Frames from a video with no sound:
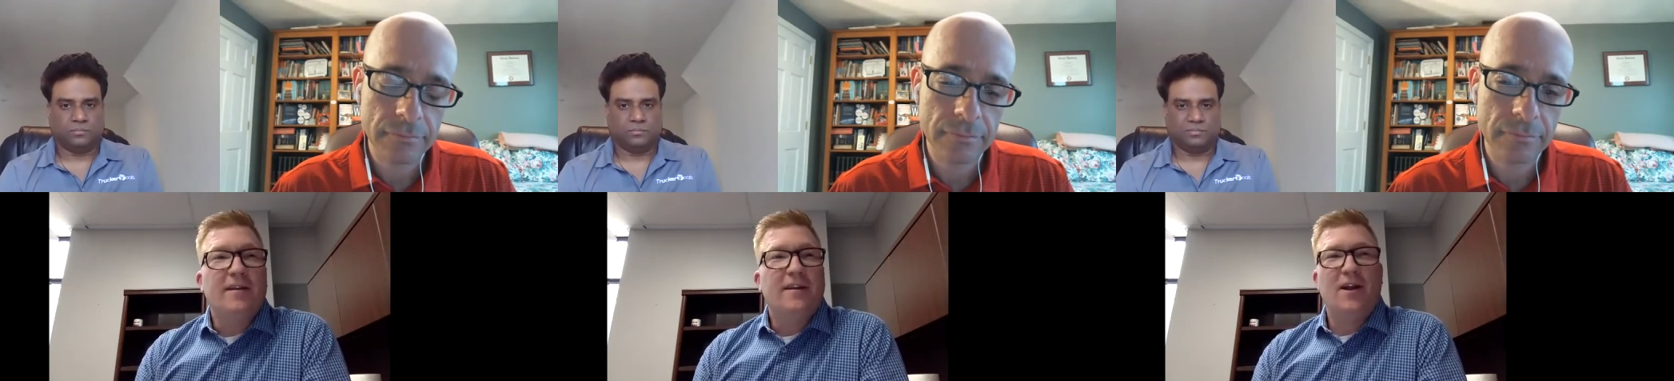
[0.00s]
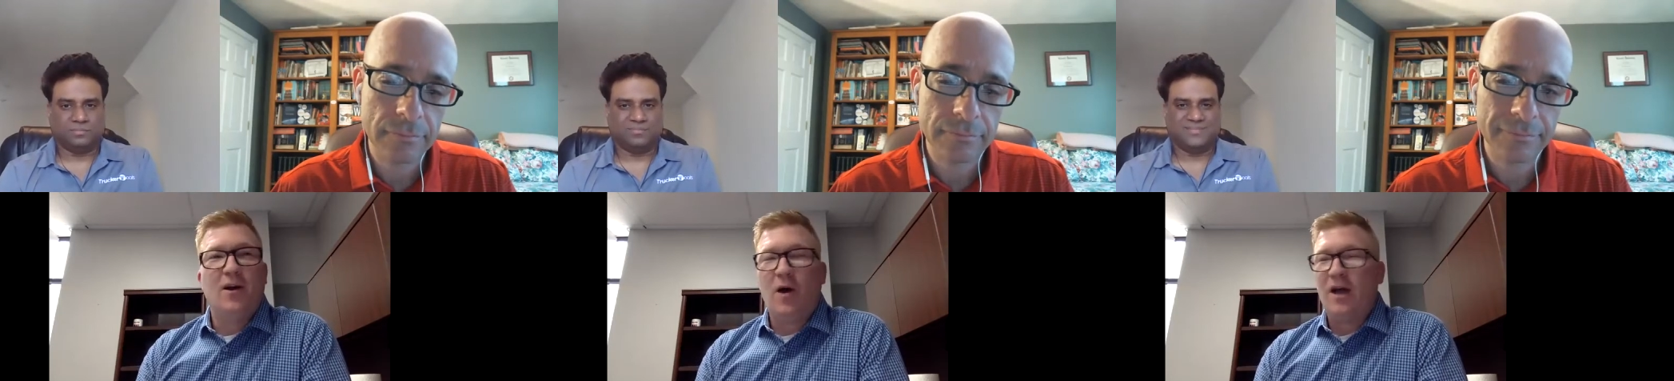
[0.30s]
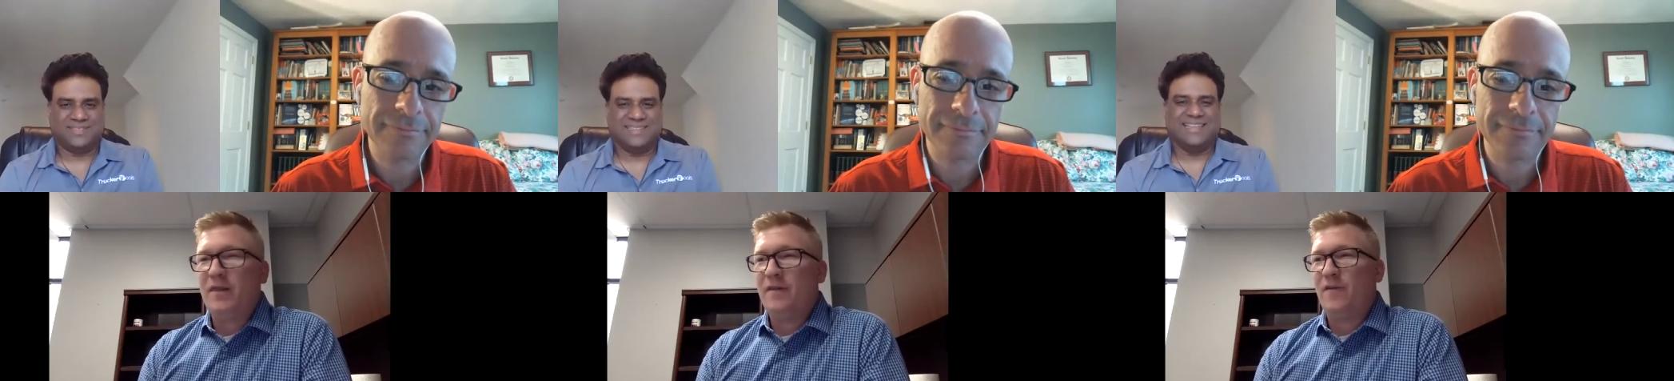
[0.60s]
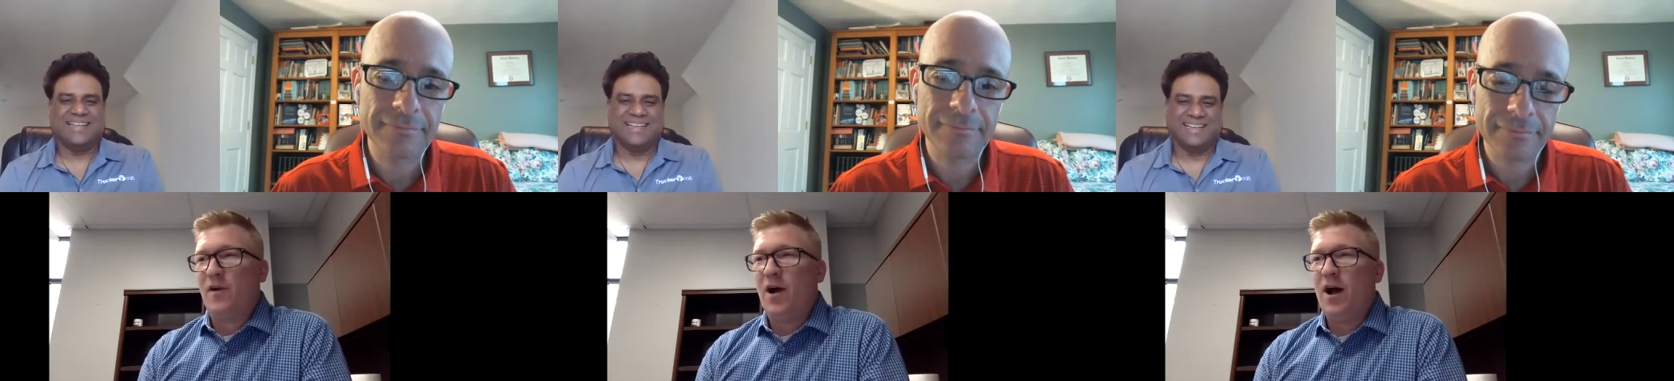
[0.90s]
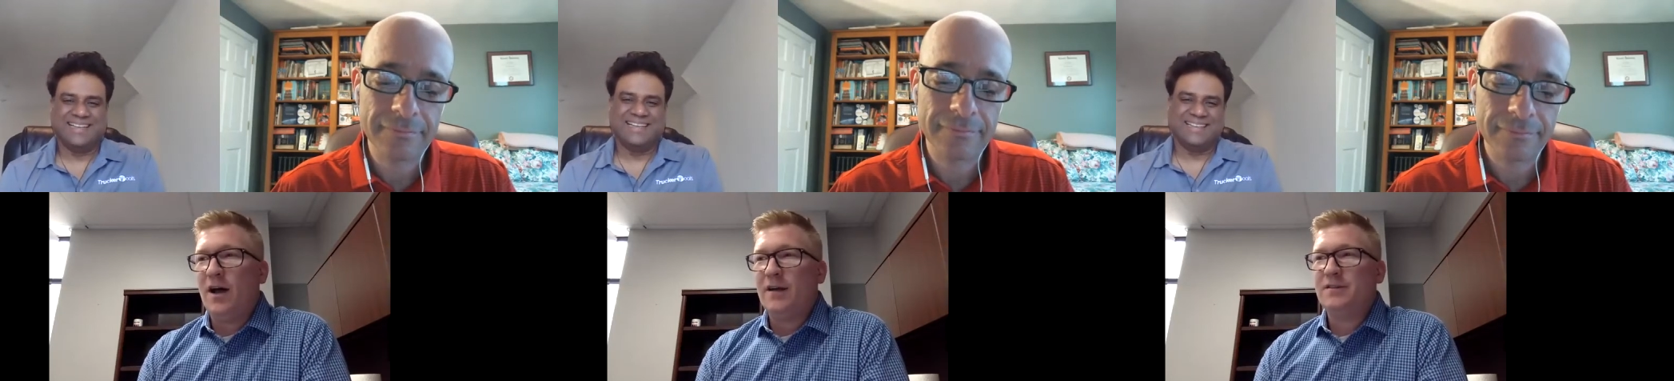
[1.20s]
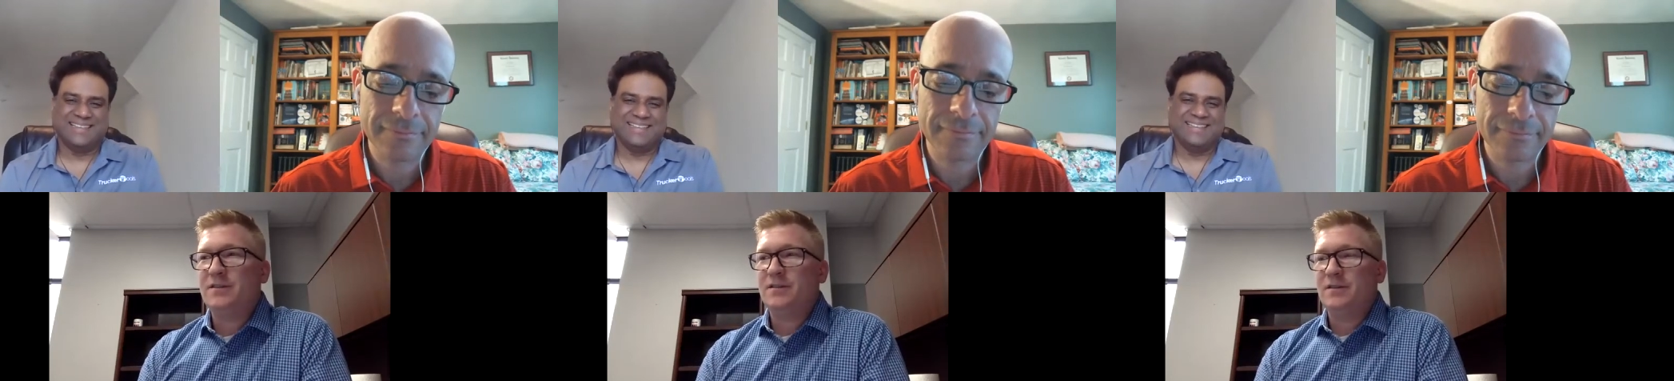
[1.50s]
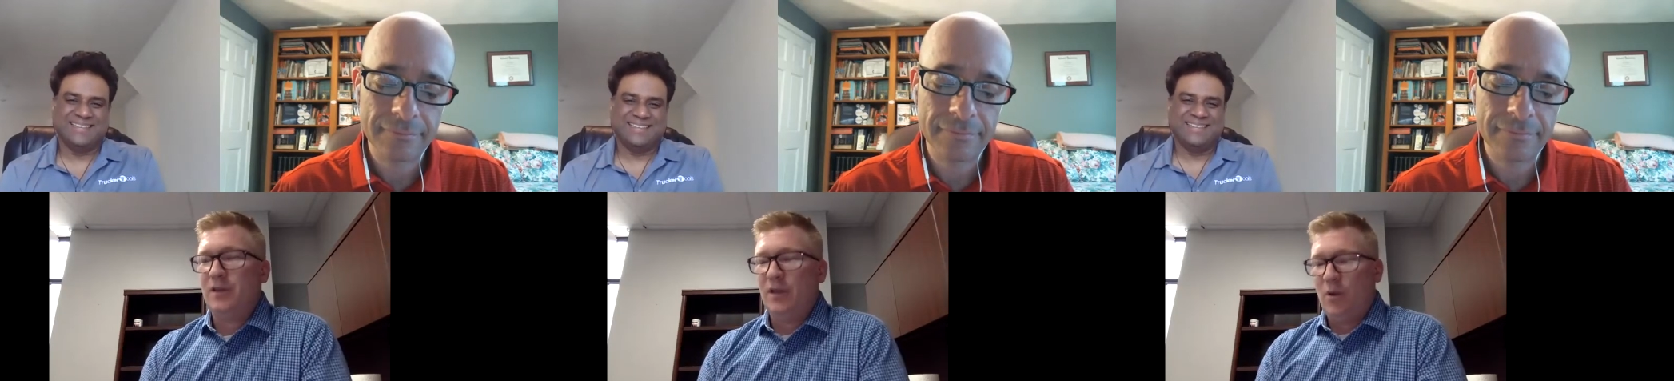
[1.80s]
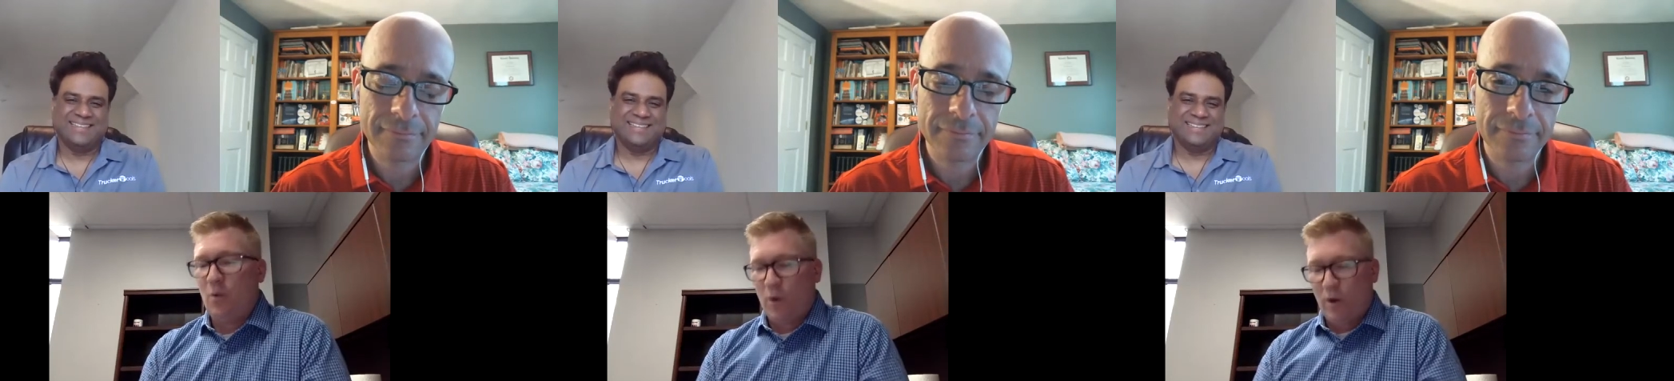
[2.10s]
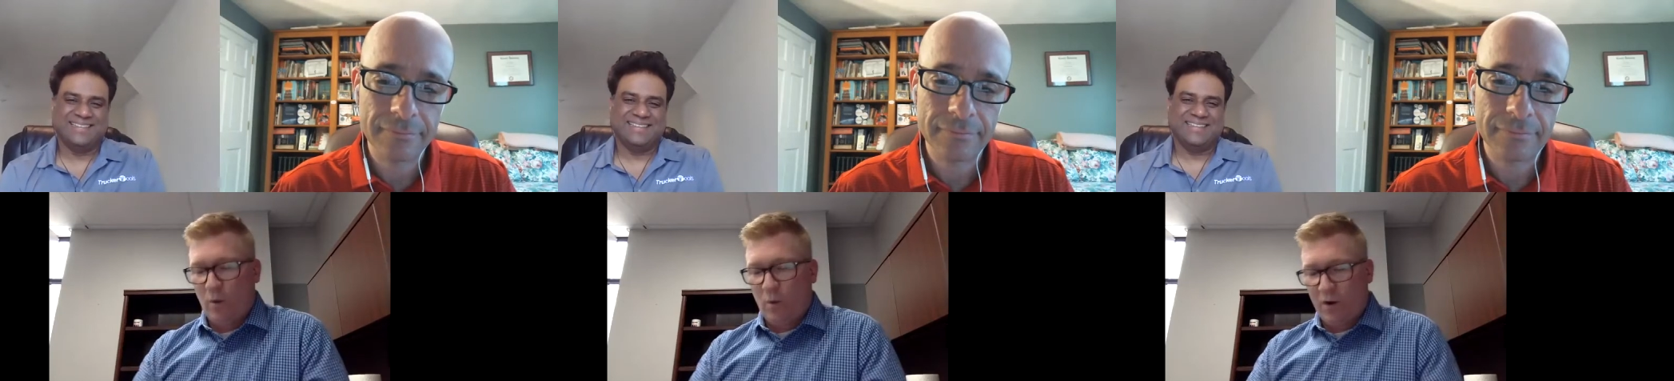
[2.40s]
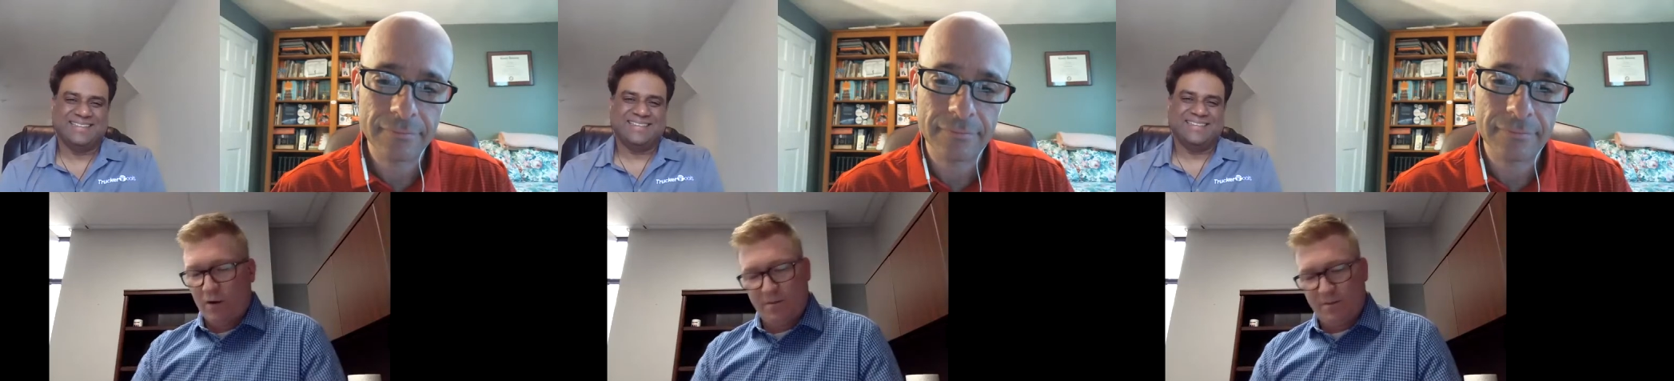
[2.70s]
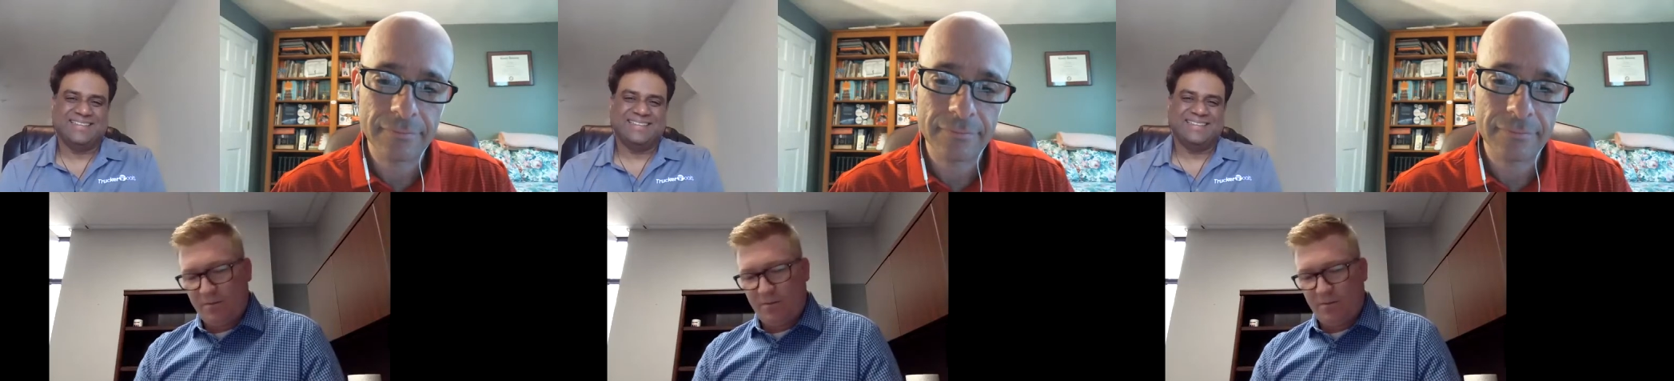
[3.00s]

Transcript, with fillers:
Speaker 1: You know, I think for us, you know, we're, we're